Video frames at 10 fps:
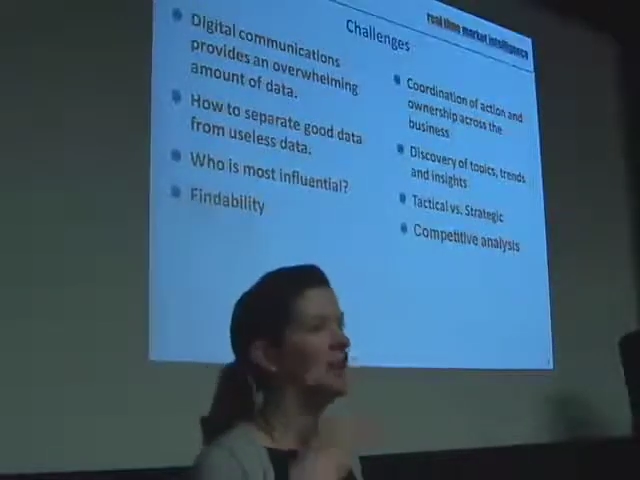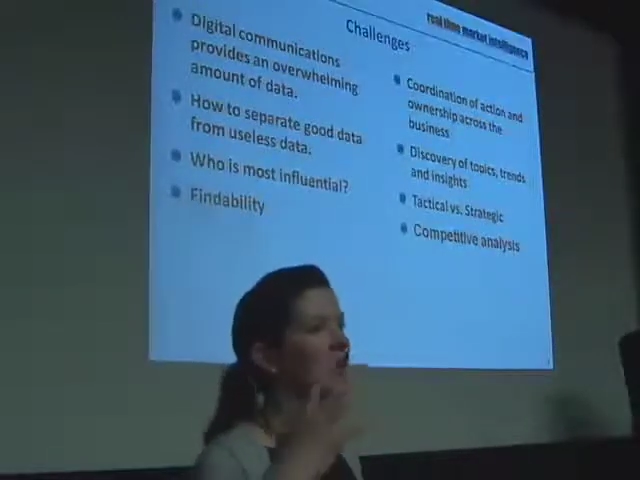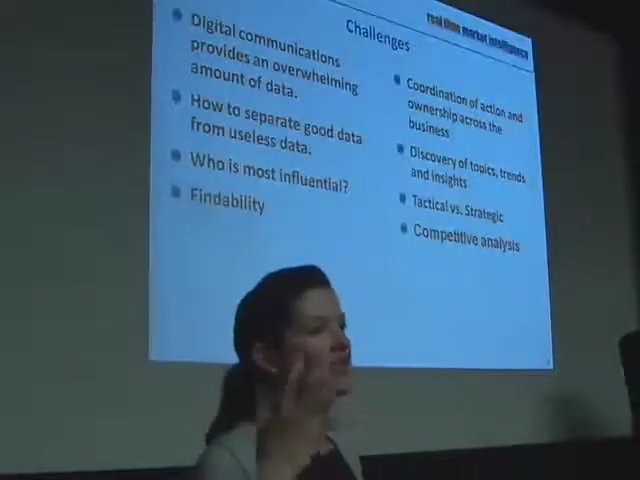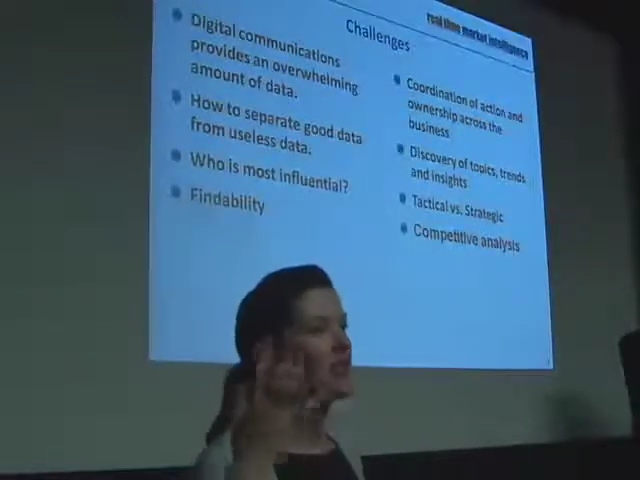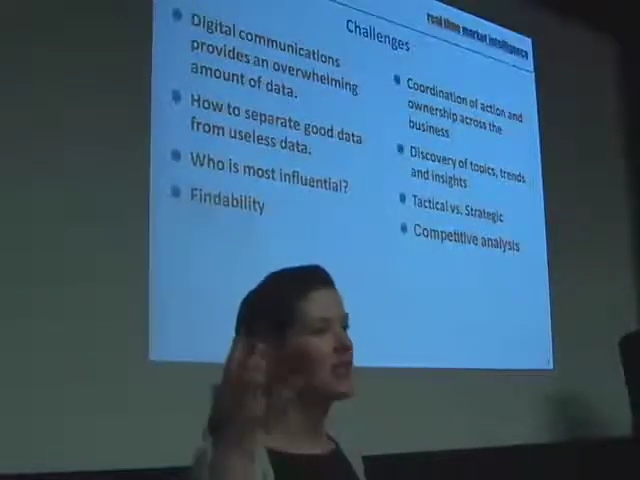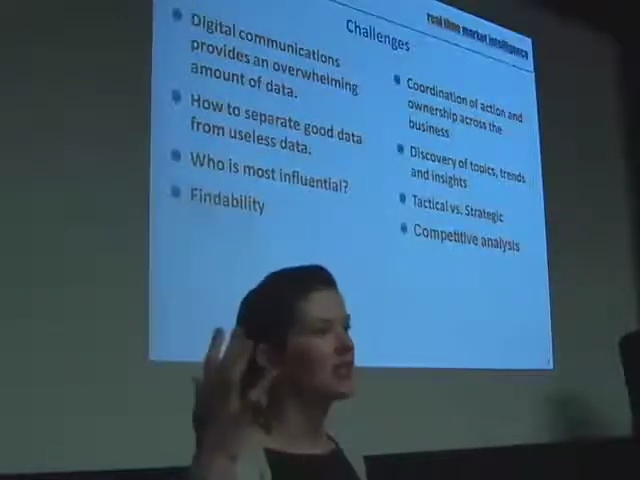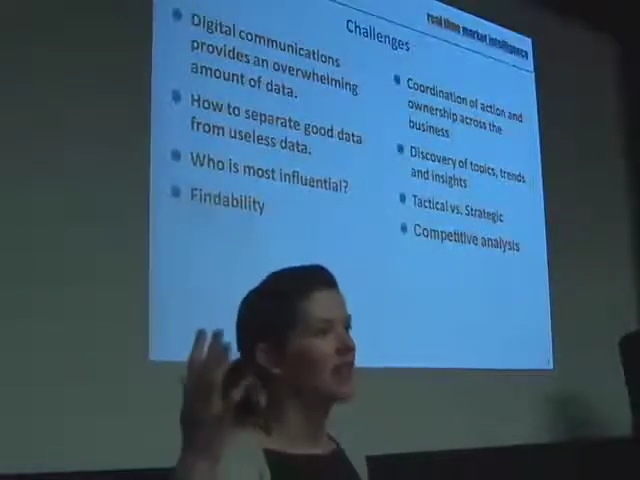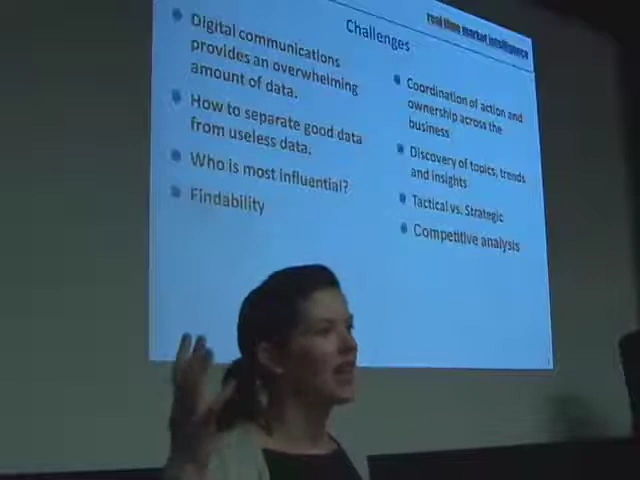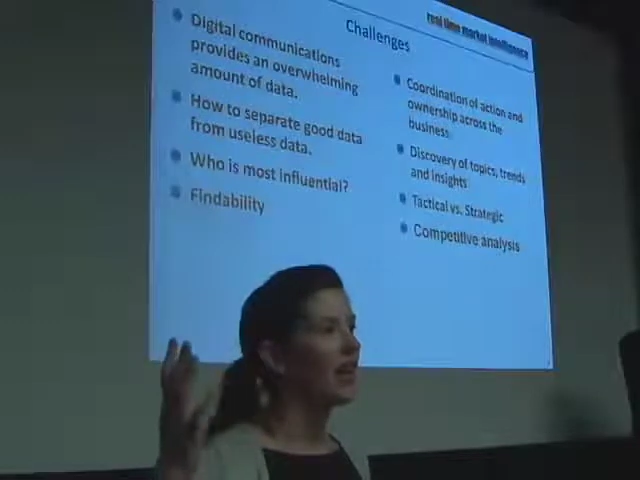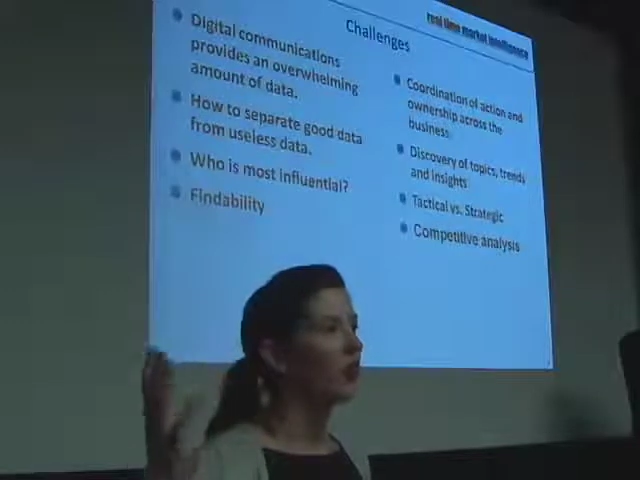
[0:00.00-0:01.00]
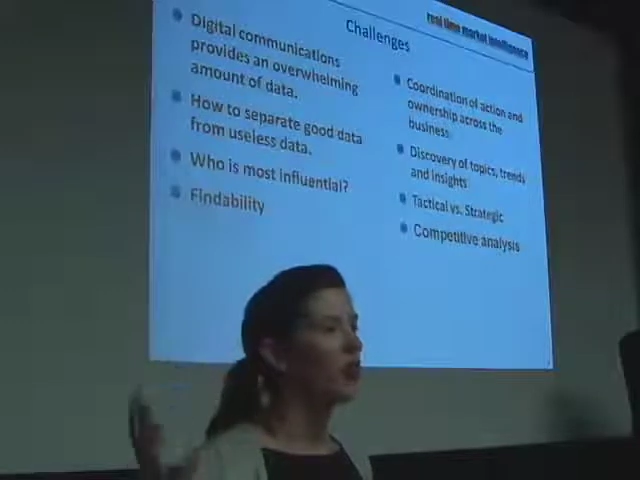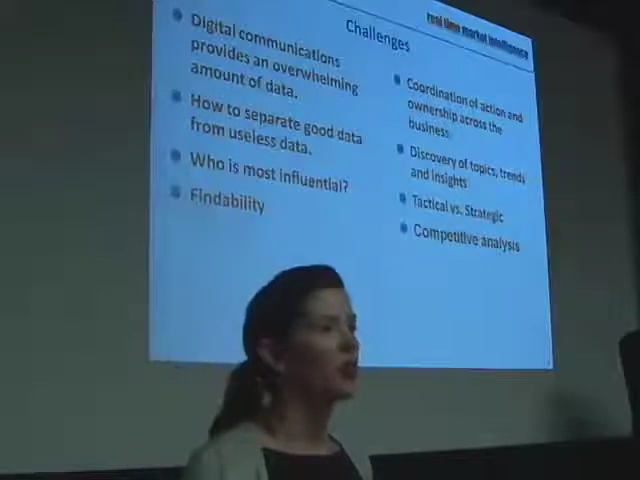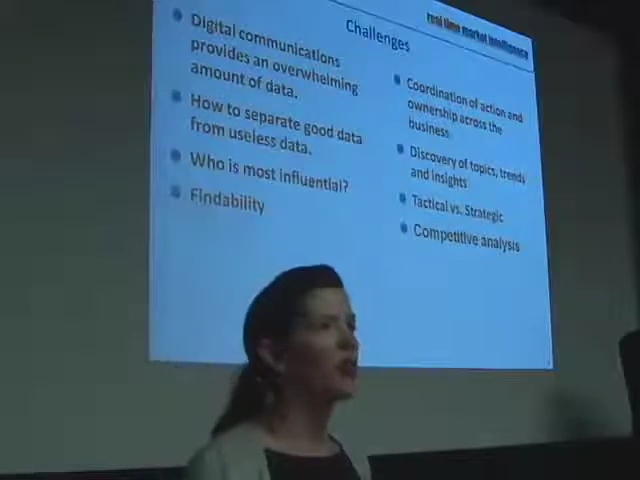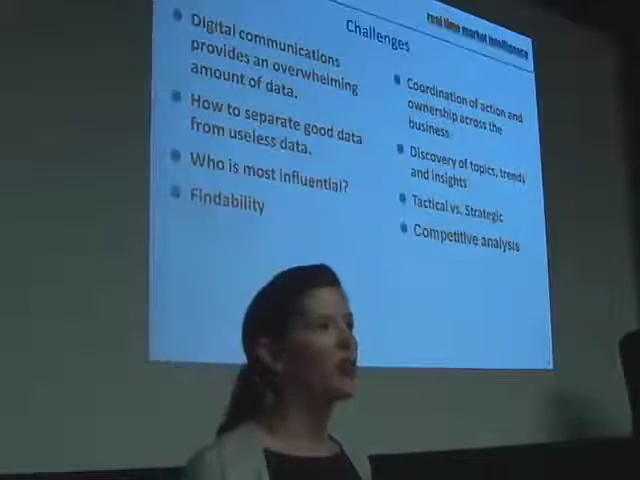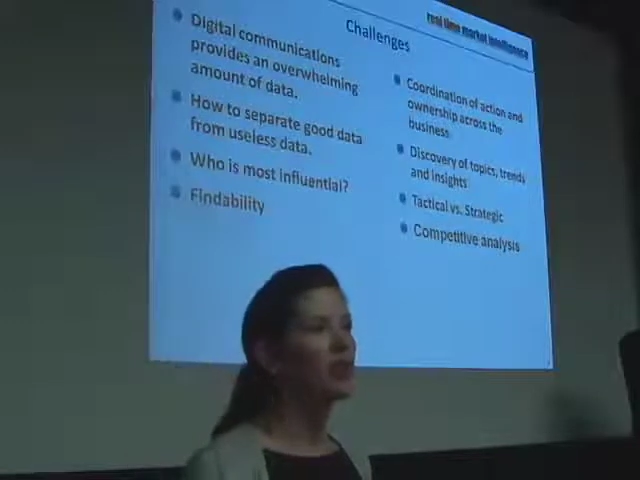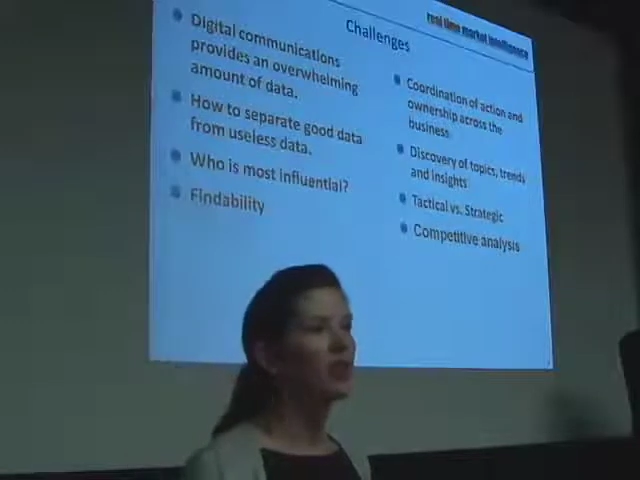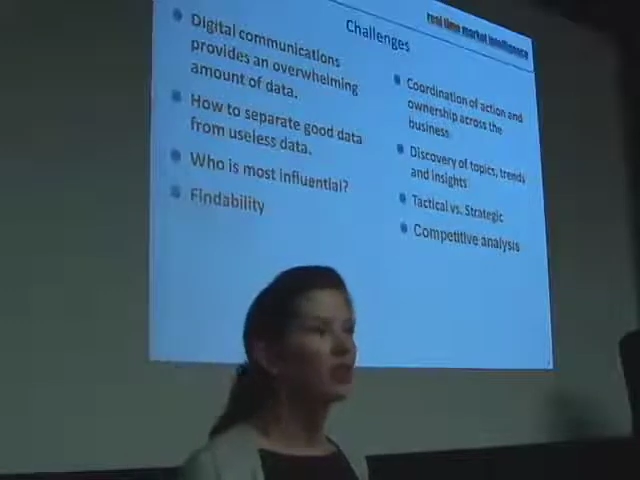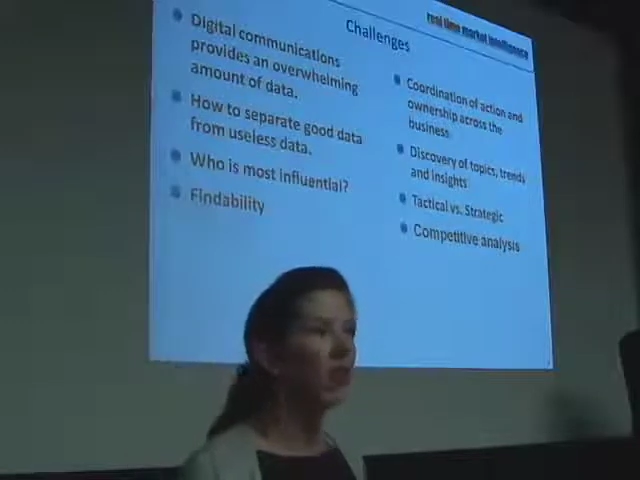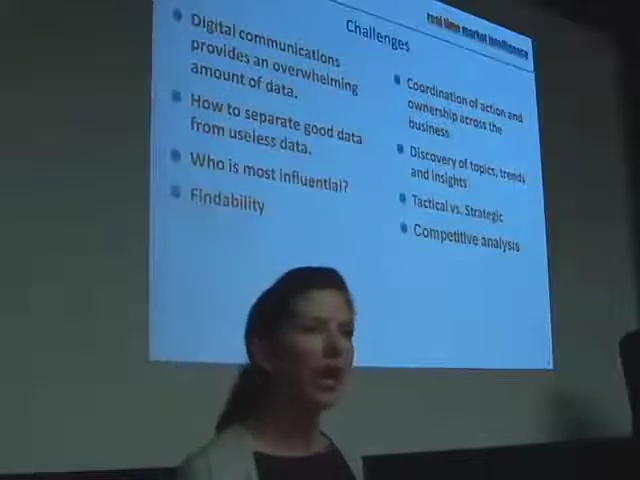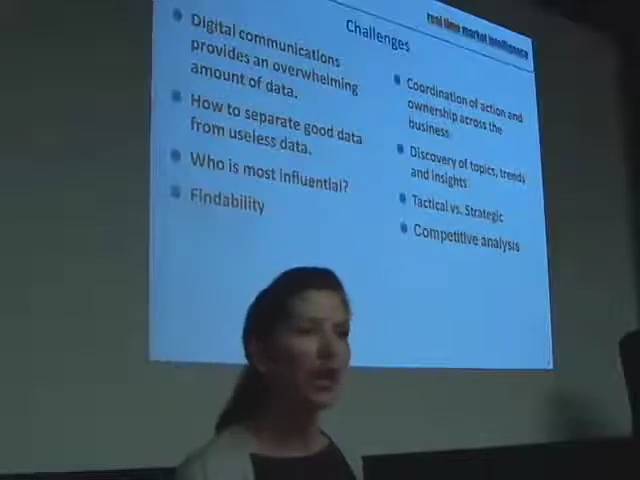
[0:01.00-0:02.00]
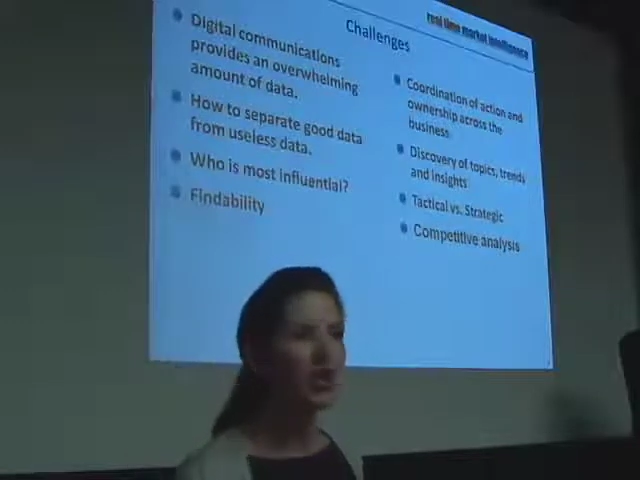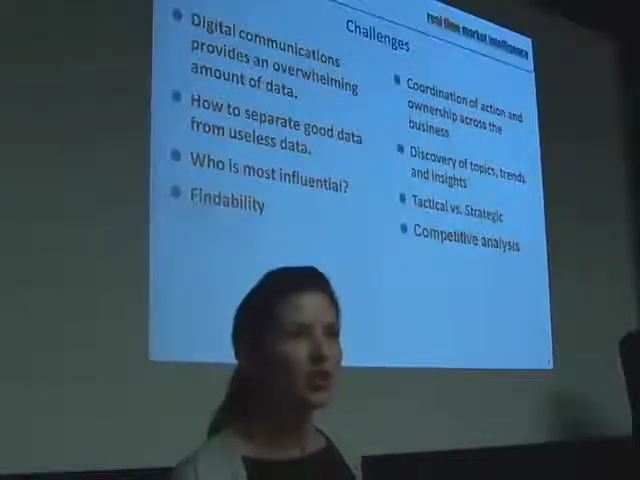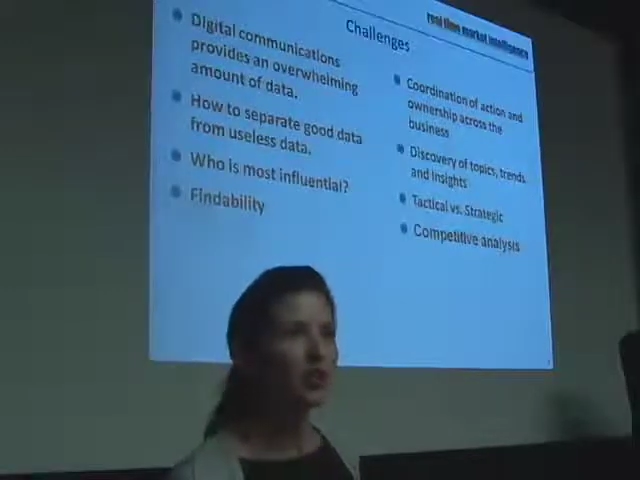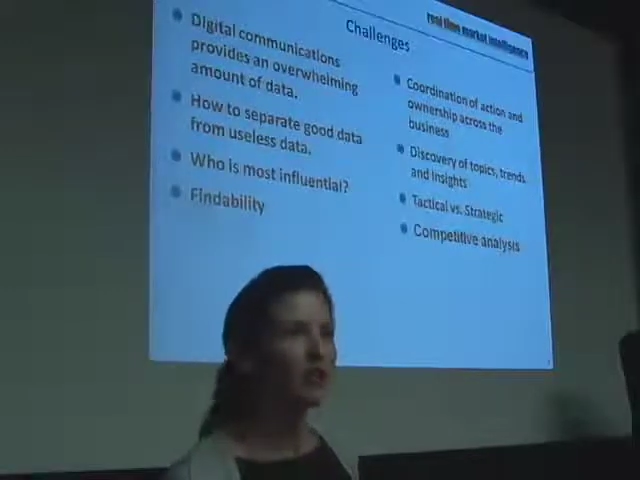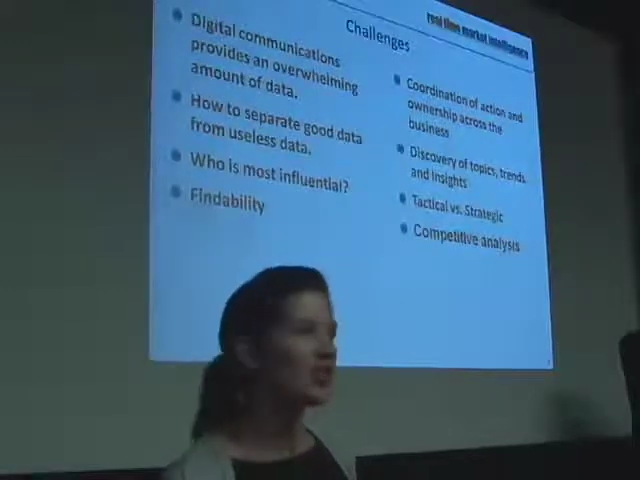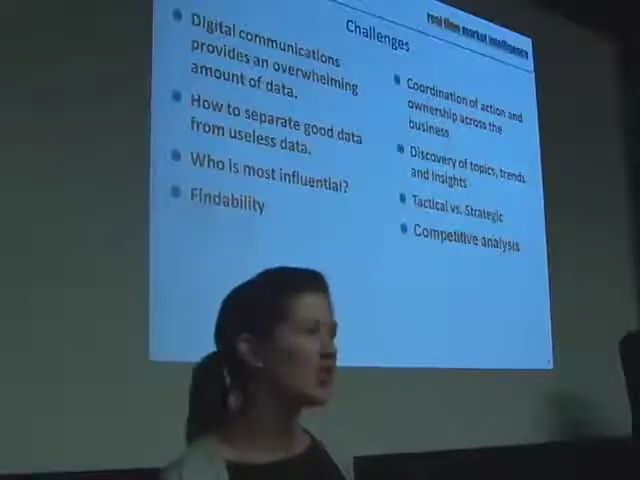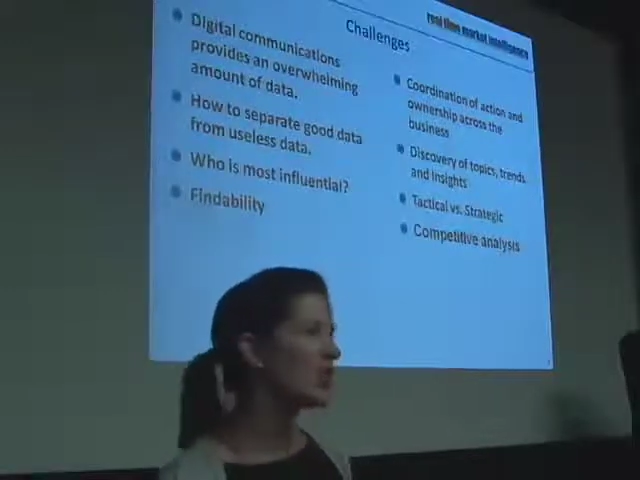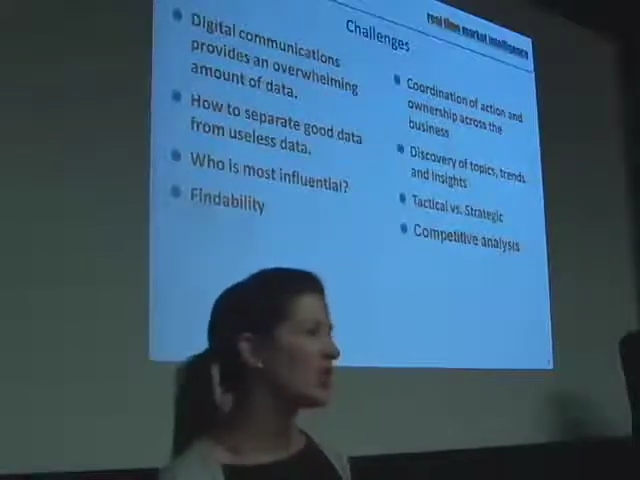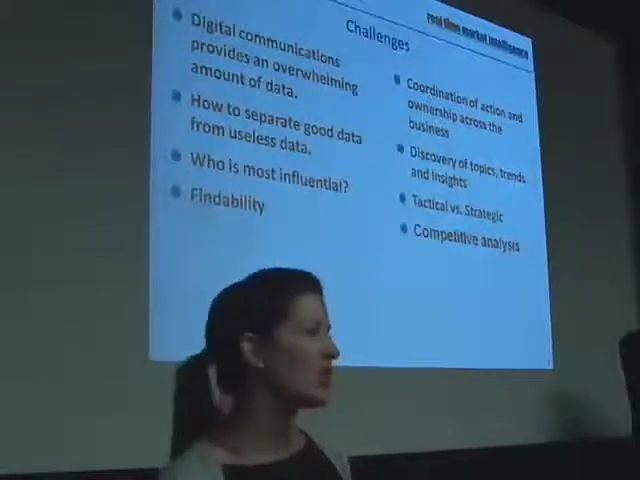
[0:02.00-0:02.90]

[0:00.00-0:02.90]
Is this a corporate communications issue?